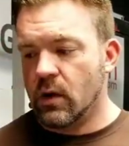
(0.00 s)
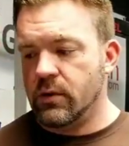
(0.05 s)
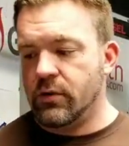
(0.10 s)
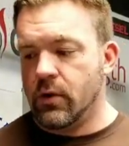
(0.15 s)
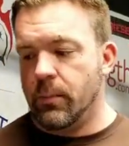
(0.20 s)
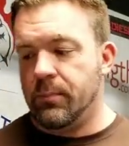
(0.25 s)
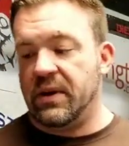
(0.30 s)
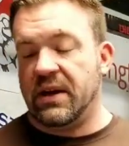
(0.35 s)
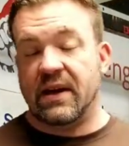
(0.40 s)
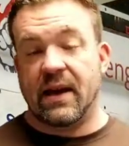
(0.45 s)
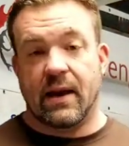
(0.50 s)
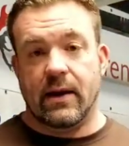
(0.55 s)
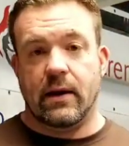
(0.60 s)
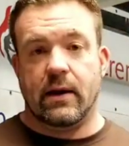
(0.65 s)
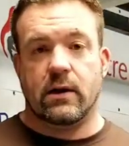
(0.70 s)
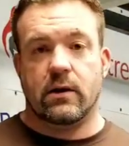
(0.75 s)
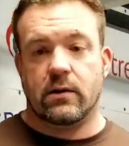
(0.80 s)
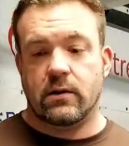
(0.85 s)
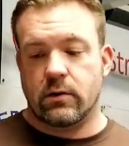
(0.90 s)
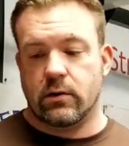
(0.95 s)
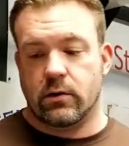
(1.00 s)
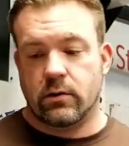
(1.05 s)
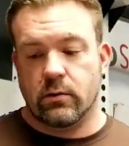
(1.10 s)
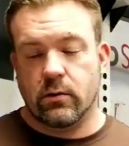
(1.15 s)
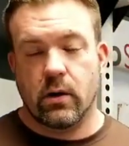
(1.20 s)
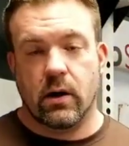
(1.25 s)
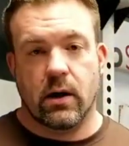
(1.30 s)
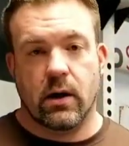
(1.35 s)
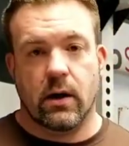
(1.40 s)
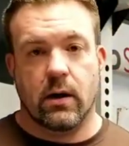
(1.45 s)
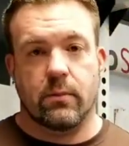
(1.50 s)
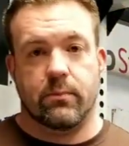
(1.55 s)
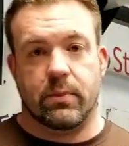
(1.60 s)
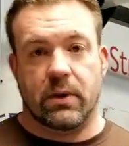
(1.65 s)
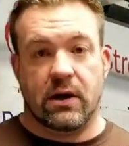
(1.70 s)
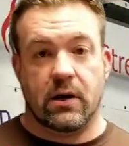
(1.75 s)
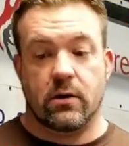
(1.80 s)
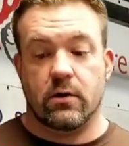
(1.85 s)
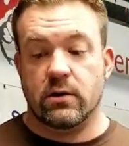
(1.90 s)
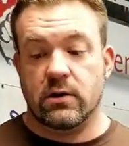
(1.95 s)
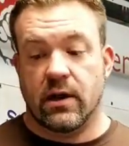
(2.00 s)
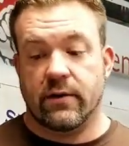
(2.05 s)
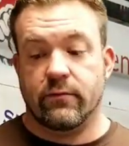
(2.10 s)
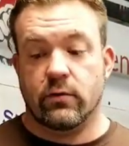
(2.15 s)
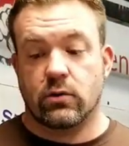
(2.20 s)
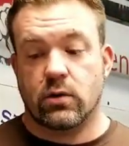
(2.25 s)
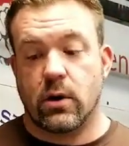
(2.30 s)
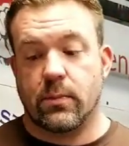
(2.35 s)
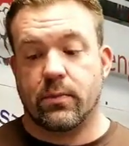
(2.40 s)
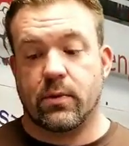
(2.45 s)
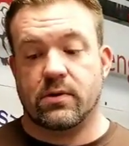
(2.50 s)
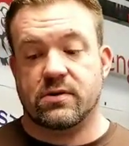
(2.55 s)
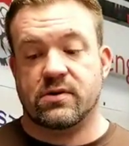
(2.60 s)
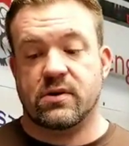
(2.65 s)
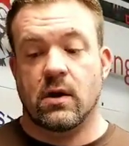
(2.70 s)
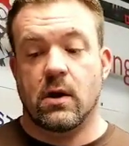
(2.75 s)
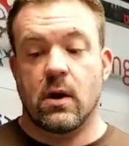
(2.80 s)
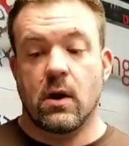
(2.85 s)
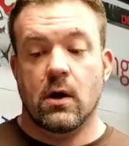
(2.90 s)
the beginner level grippers,